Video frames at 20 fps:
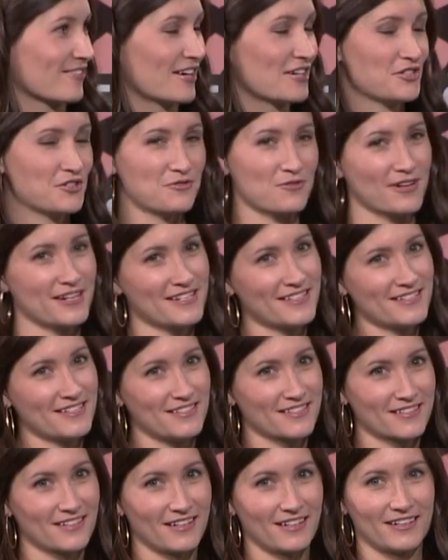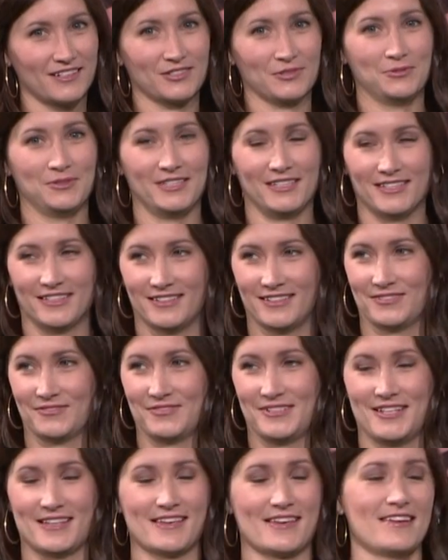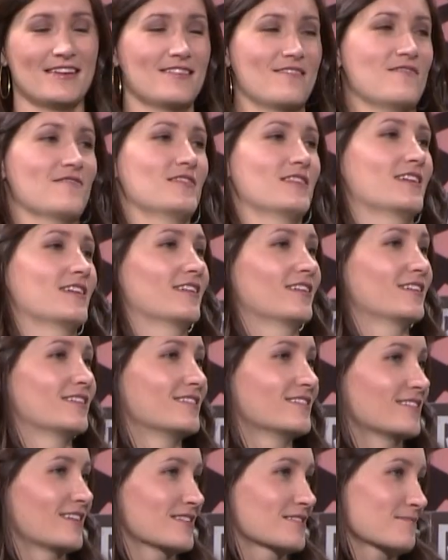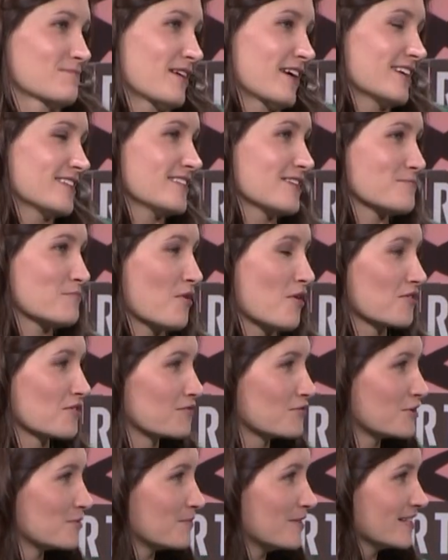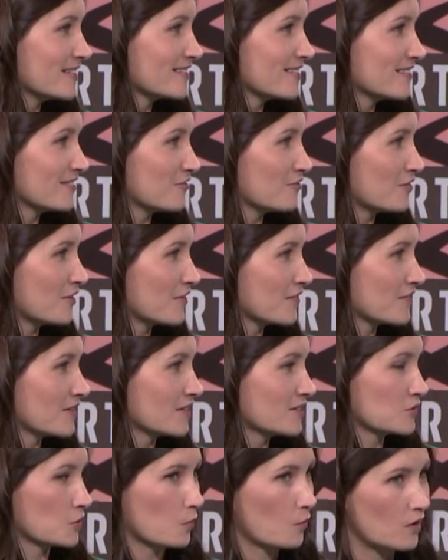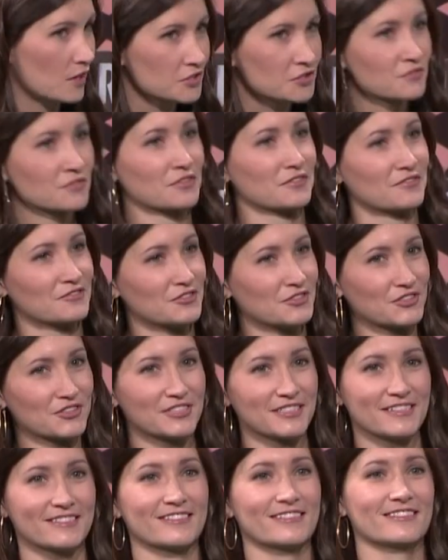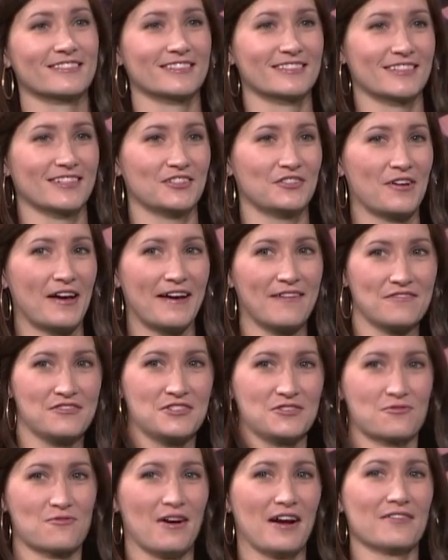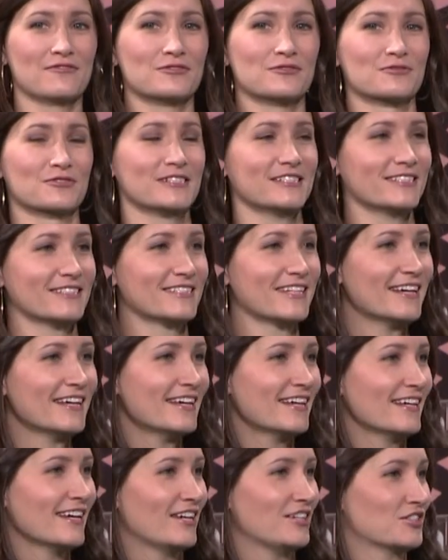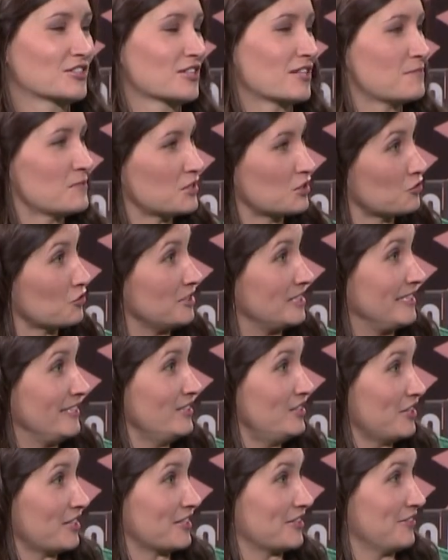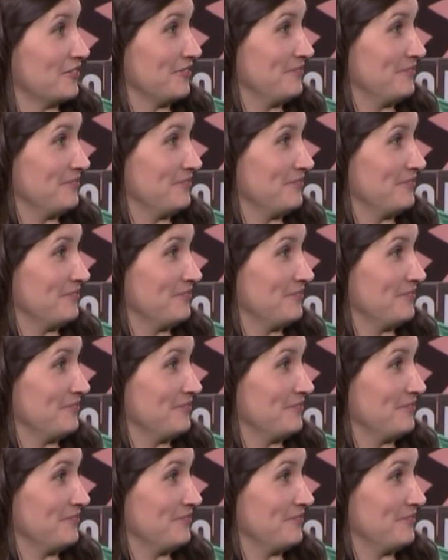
right? You race these guys week in and week out, and that's I guess that's part of what makes it a fun thing to watch for a full season is that you have these rivalries, and you just got to be strategic.